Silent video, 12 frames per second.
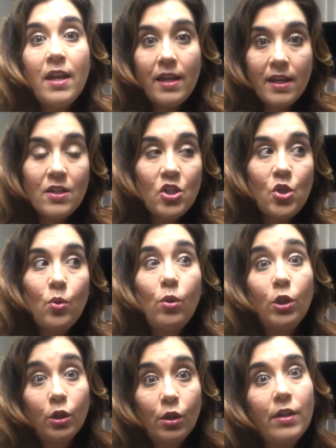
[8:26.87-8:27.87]
into
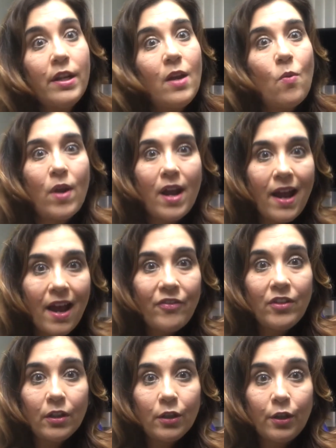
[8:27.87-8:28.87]
learning what I have
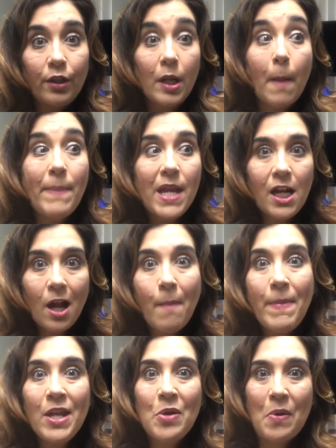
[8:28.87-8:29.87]
to learn,
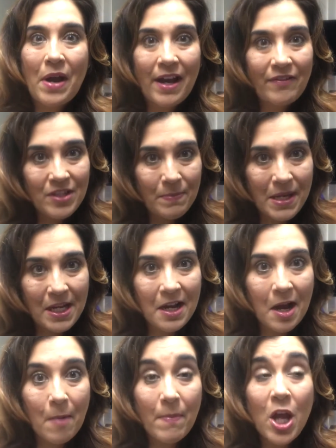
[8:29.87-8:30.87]
becoming who I have to
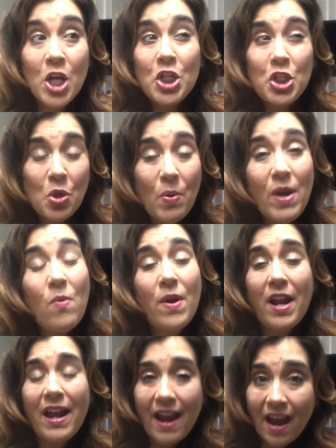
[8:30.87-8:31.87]
become, doing
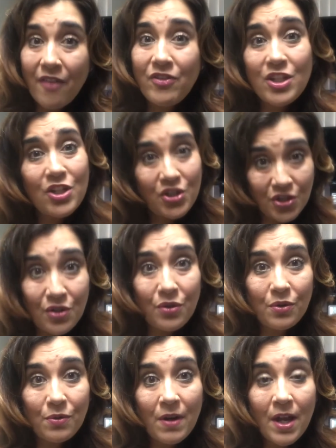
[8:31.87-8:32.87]
what I have to
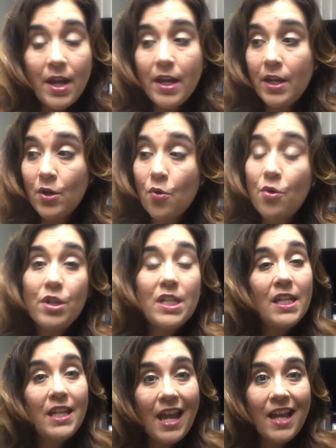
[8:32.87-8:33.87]
do in order
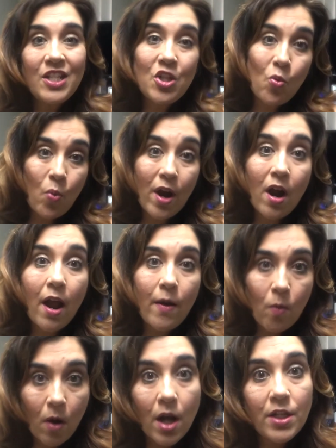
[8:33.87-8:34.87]
to get to where I
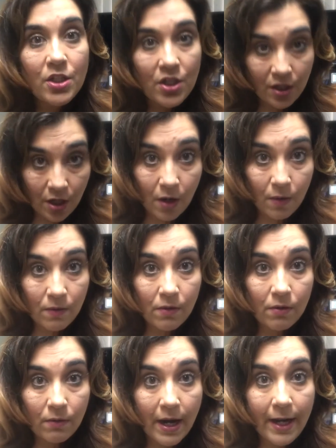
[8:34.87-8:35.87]
want to go,
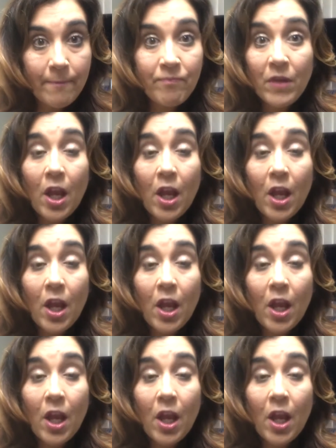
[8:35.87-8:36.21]
right?